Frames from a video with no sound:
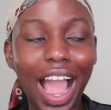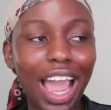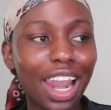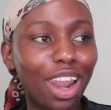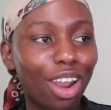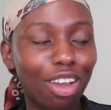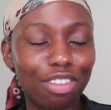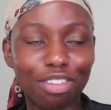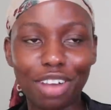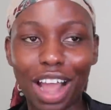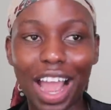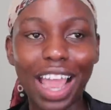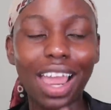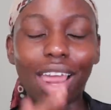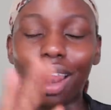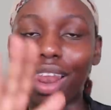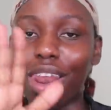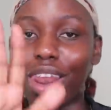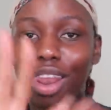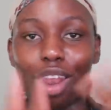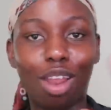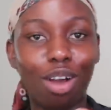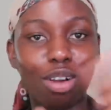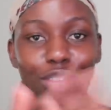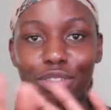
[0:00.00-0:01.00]
I
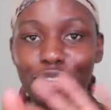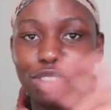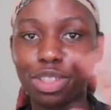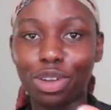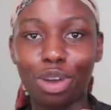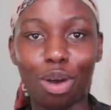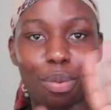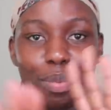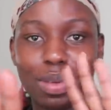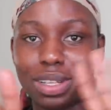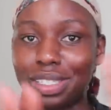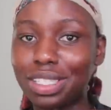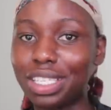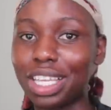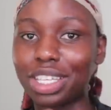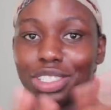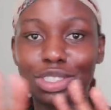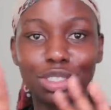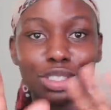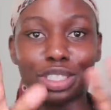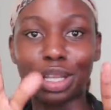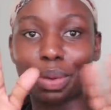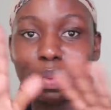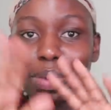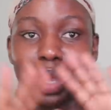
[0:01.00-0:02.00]
love the comment
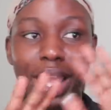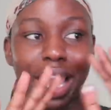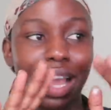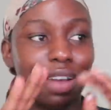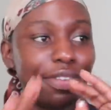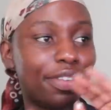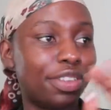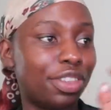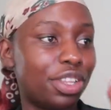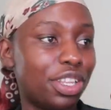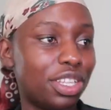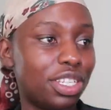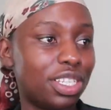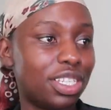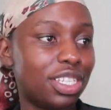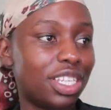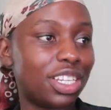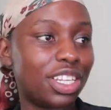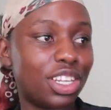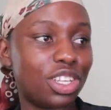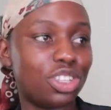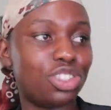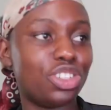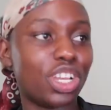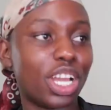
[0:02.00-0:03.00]
section that we have in
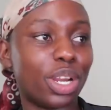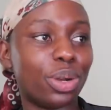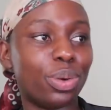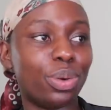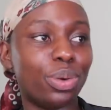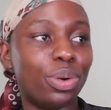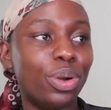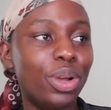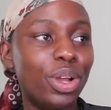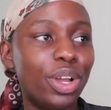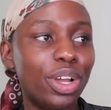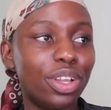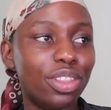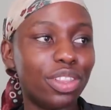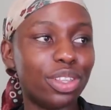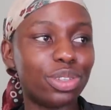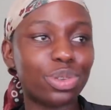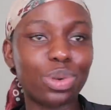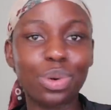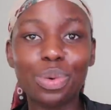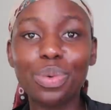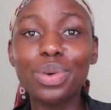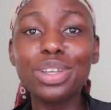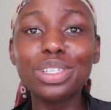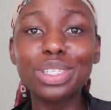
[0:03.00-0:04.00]
this channel.
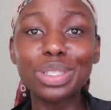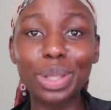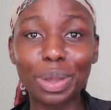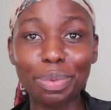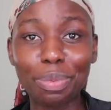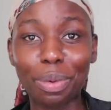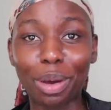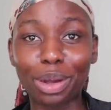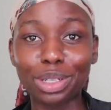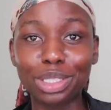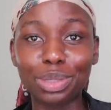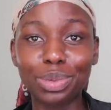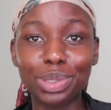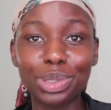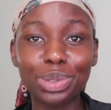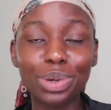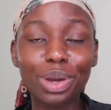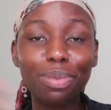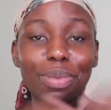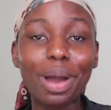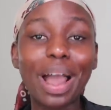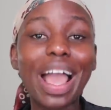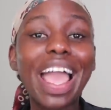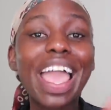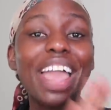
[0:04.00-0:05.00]
There's always so much. We
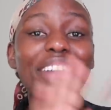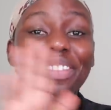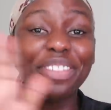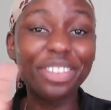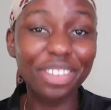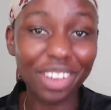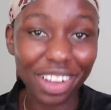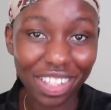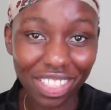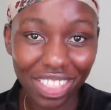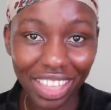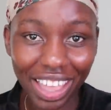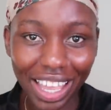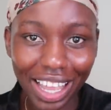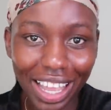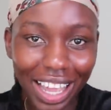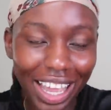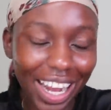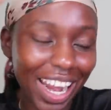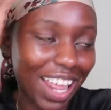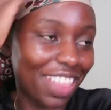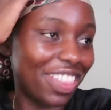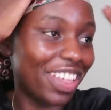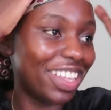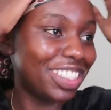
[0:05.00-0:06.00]
talk about everything,
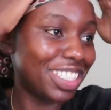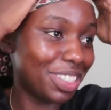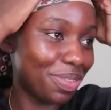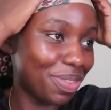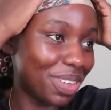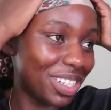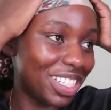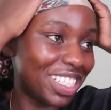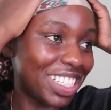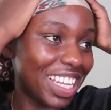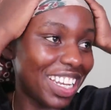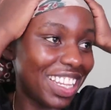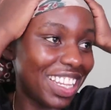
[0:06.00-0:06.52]
and I think someone